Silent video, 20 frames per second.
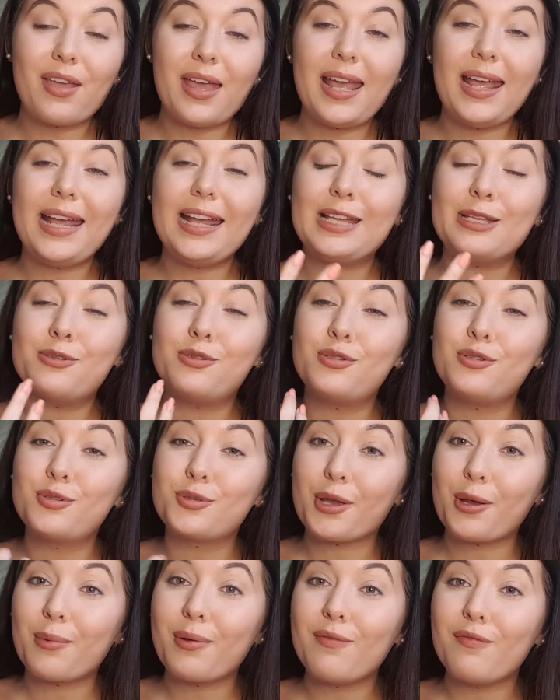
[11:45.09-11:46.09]
it is
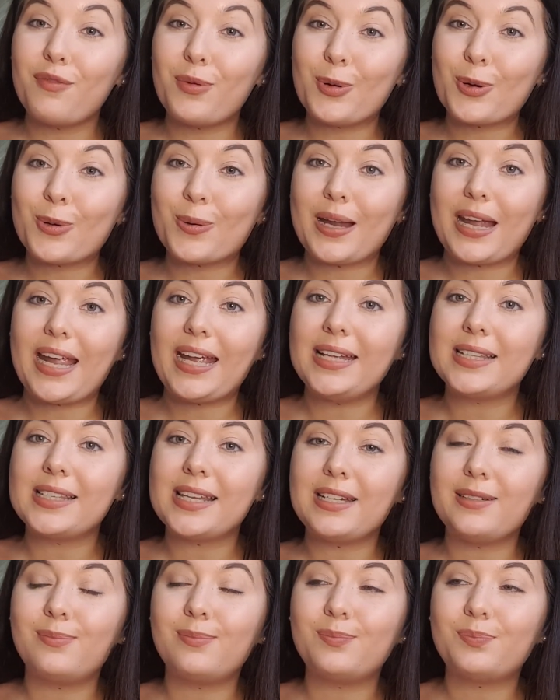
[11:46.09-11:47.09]
so
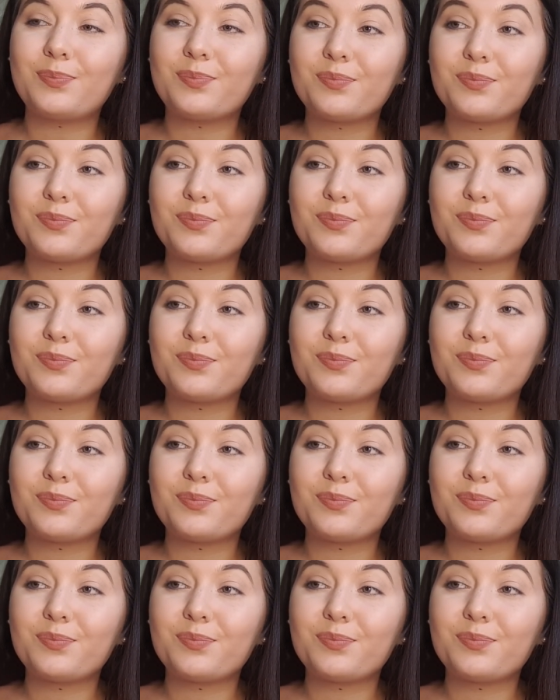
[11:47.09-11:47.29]
infuriating.